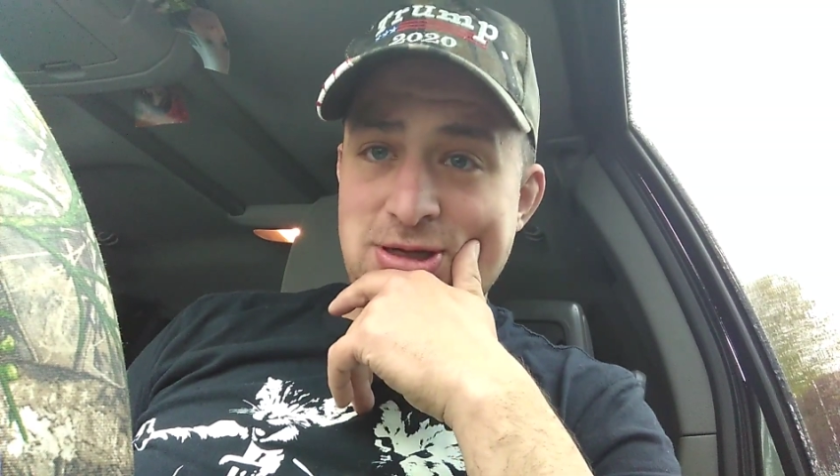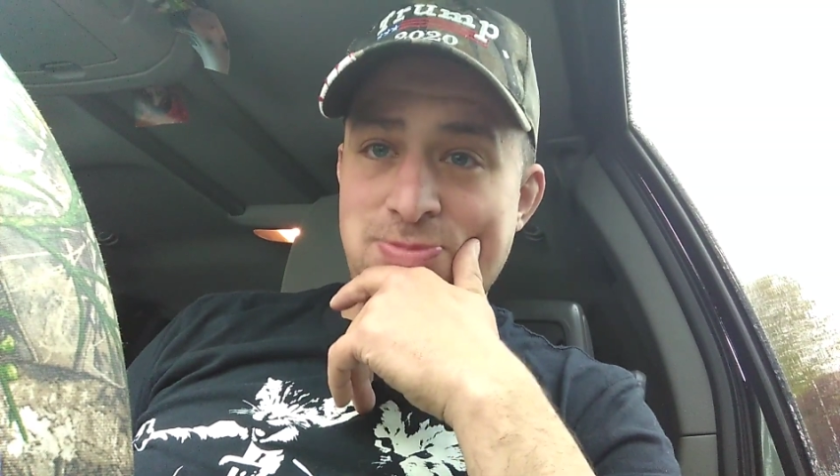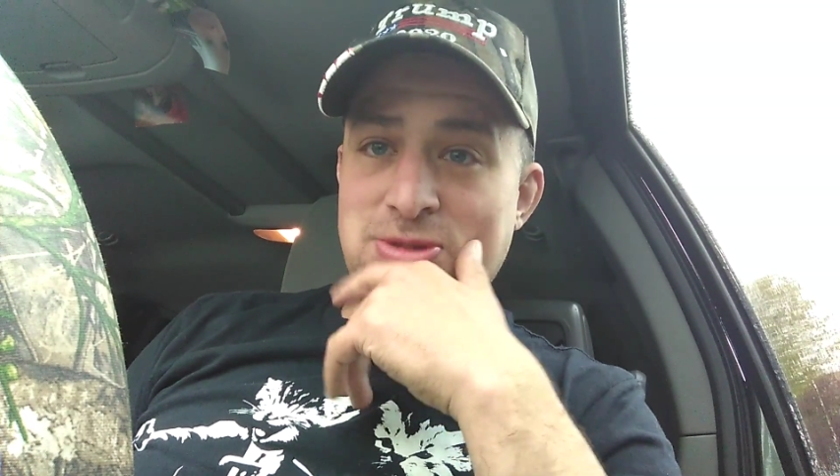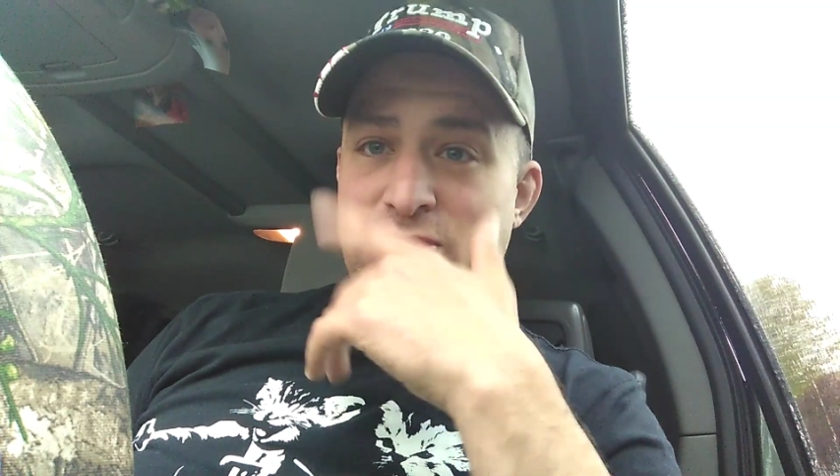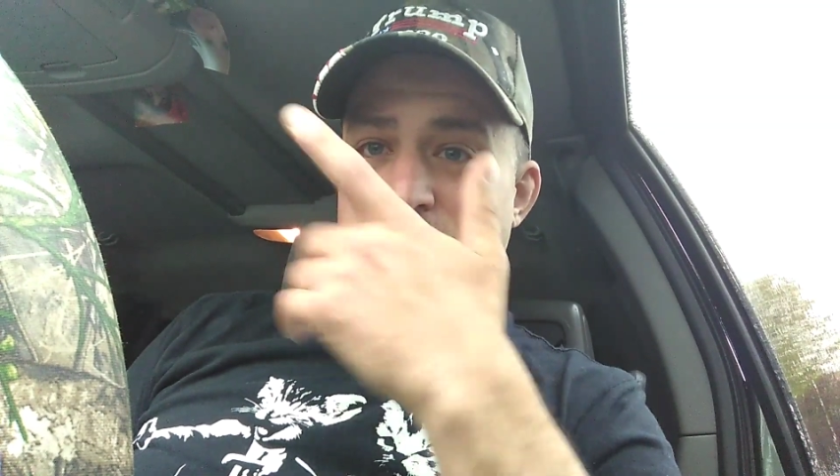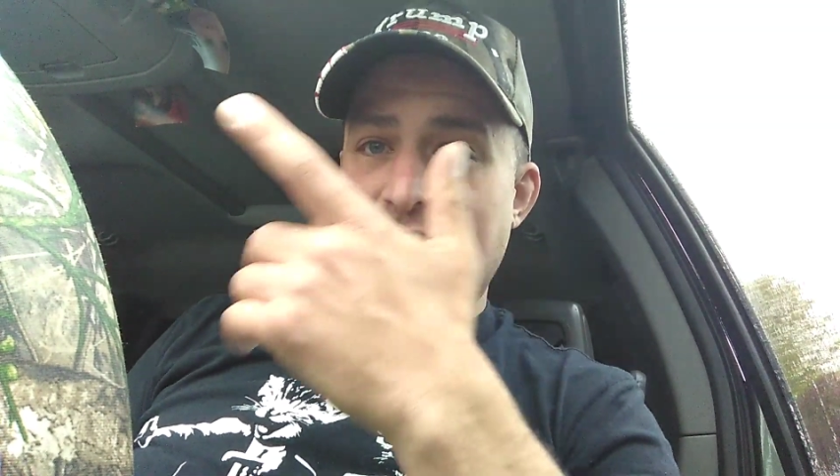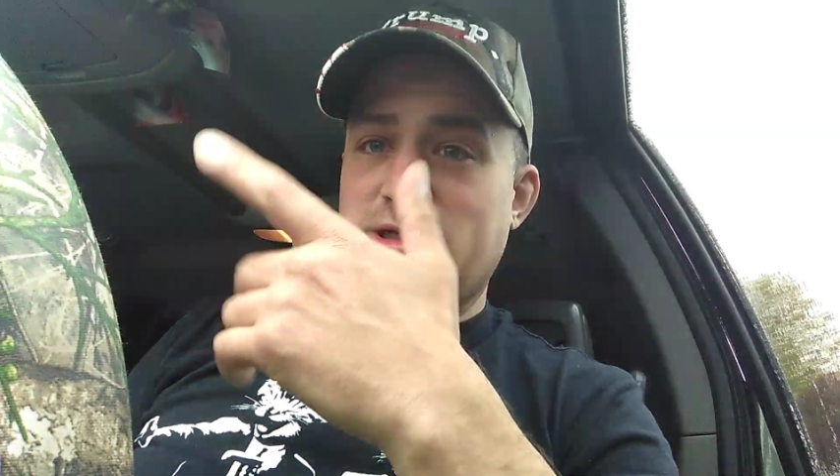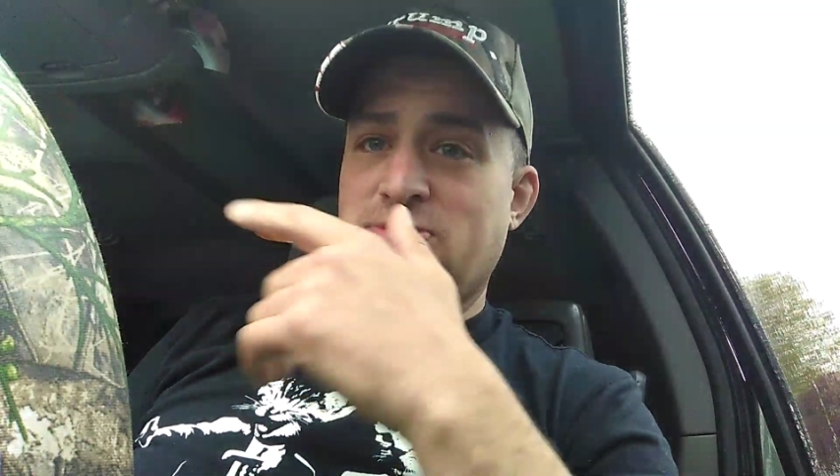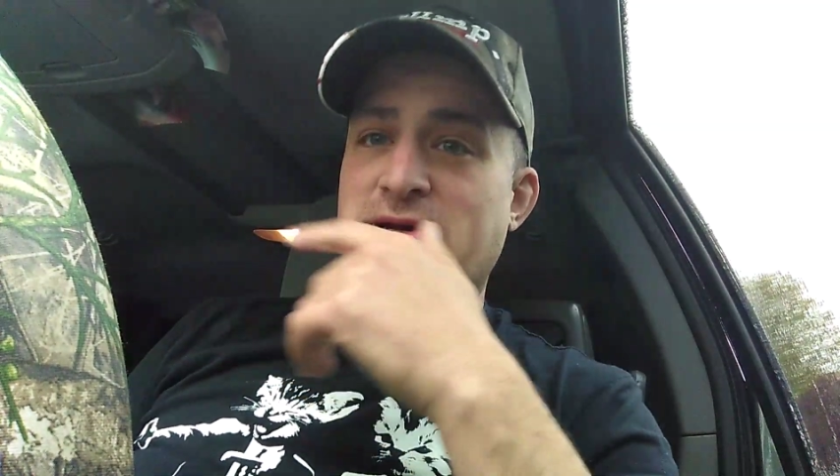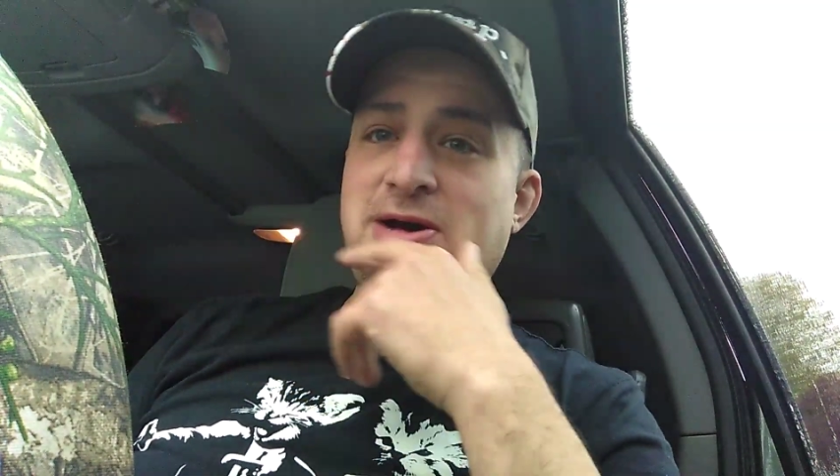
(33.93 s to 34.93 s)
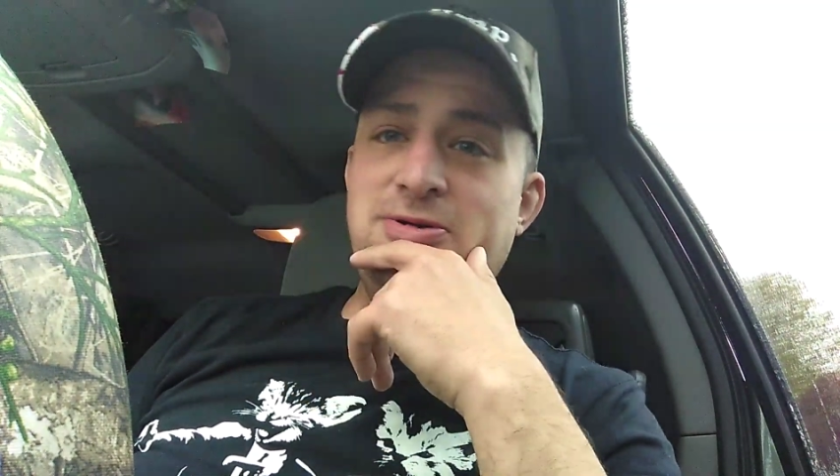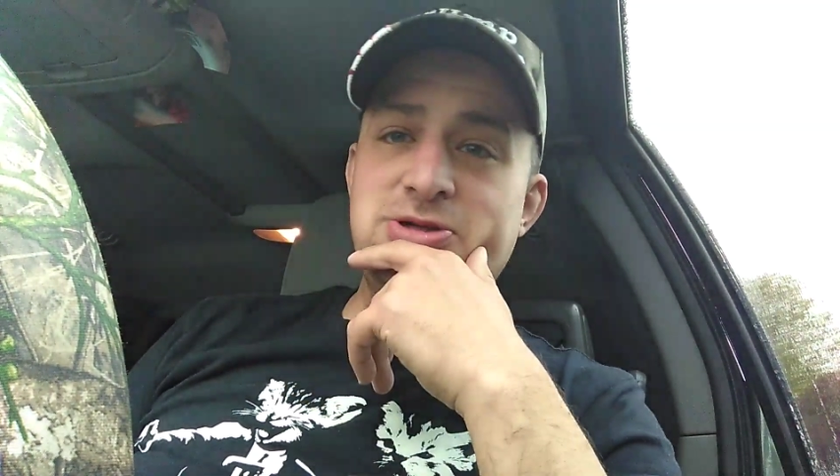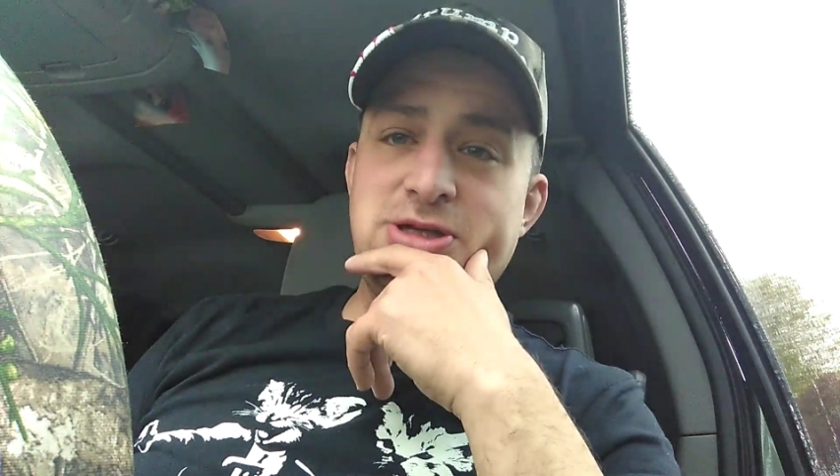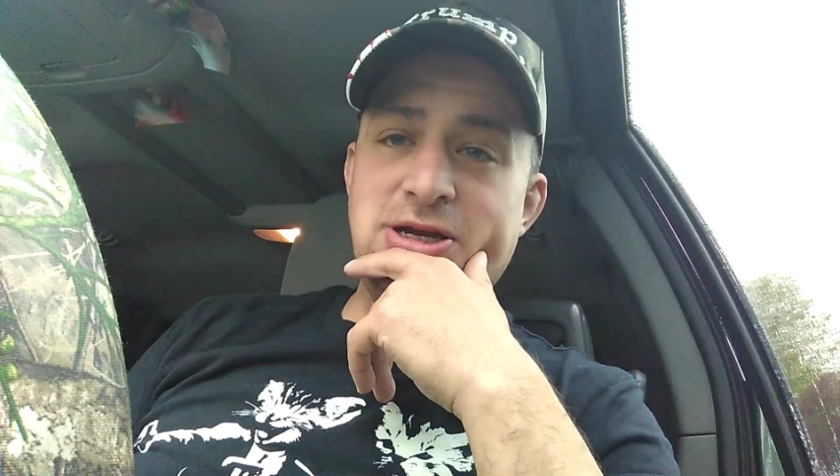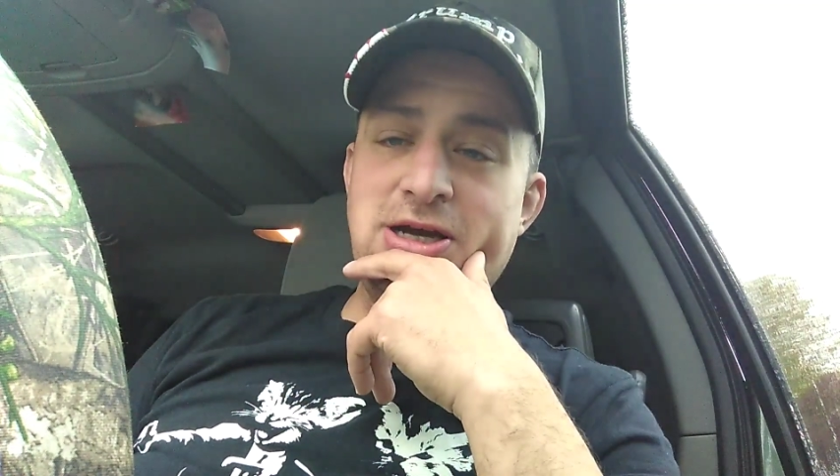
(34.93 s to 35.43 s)
and me sharing some
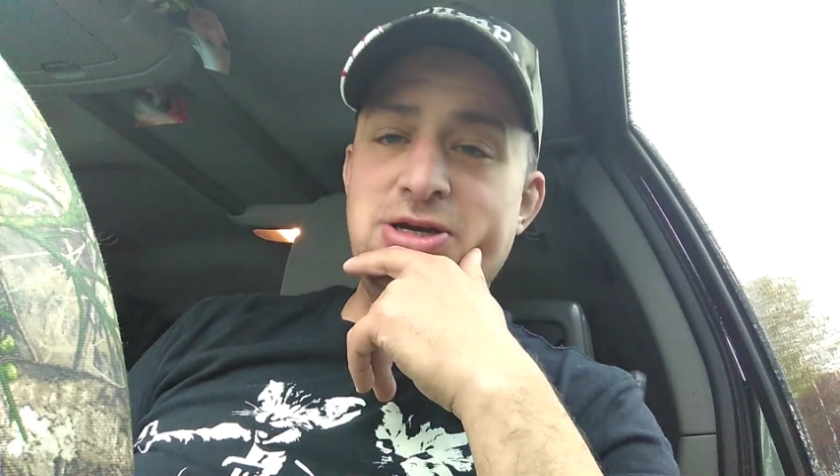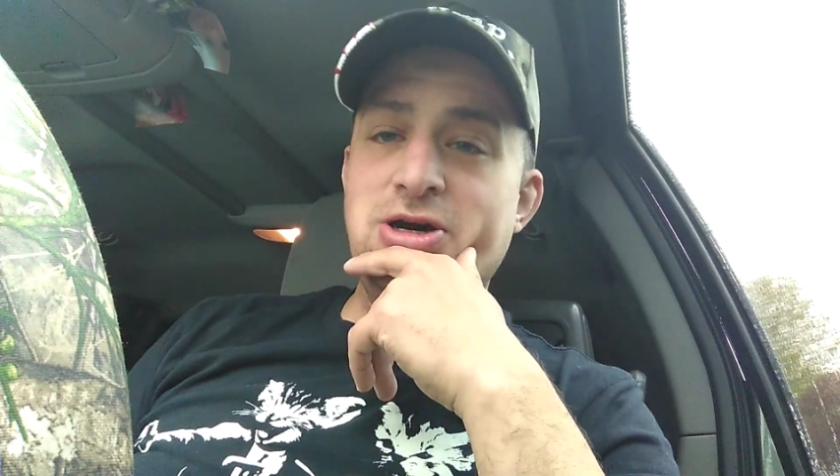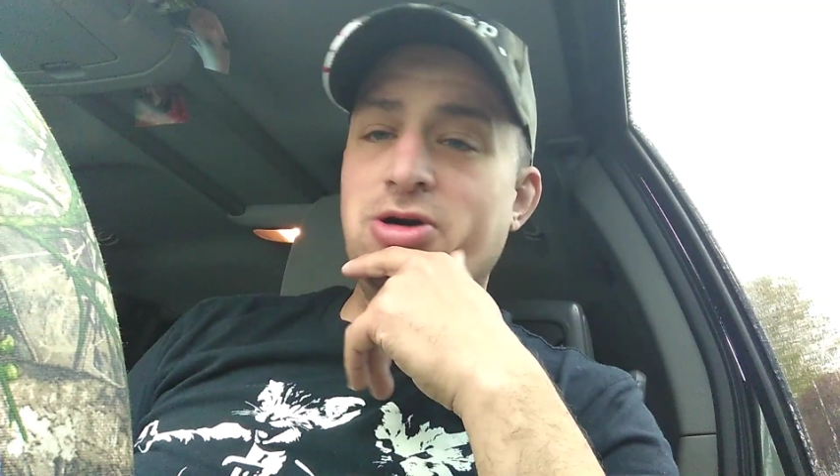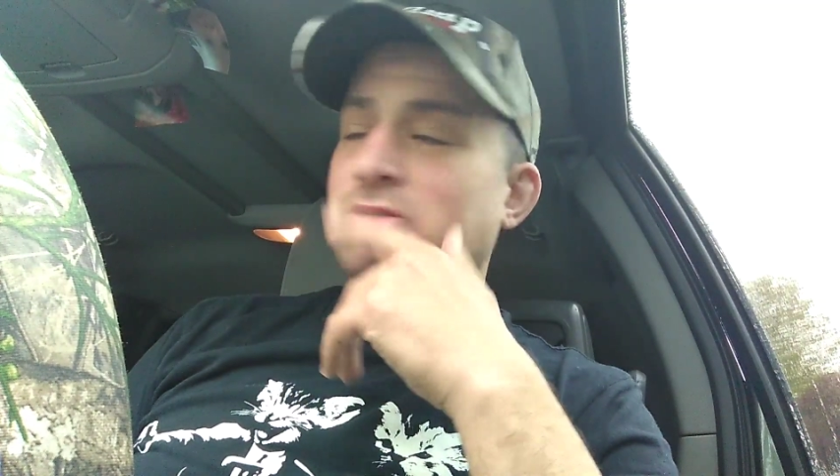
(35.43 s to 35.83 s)
knowledge that I know.